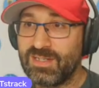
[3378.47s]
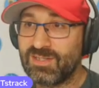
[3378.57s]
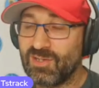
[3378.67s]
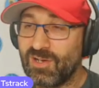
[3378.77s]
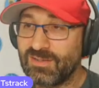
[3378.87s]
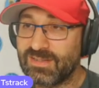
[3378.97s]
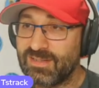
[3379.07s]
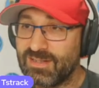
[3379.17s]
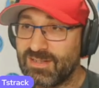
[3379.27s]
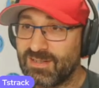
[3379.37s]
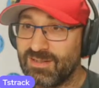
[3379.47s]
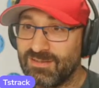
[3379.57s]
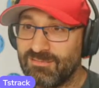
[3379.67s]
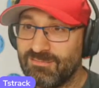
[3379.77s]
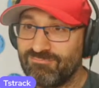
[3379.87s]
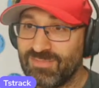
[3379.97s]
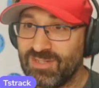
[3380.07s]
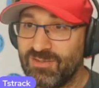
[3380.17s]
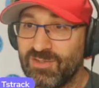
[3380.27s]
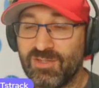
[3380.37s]
it's a long season, and
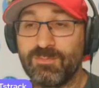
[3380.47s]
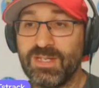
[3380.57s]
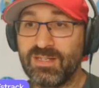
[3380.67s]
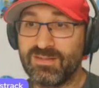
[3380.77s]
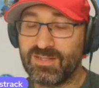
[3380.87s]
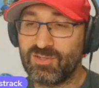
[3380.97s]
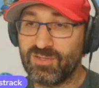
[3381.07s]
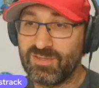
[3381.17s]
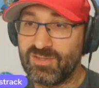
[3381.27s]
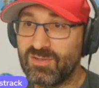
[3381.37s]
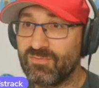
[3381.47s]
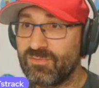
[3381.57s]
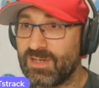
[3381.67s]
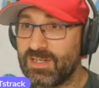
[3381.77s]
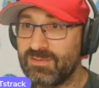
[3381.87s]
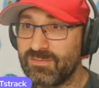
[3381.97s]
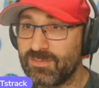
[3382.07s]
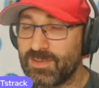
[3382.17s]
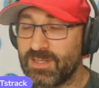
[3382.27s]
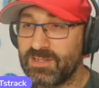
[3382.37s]
you can make additions, you can find other
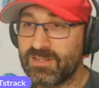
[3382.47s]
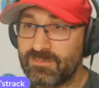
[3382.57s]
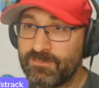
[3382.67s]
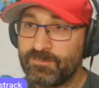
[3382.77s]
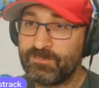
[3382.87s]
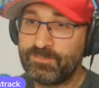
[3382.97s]
players.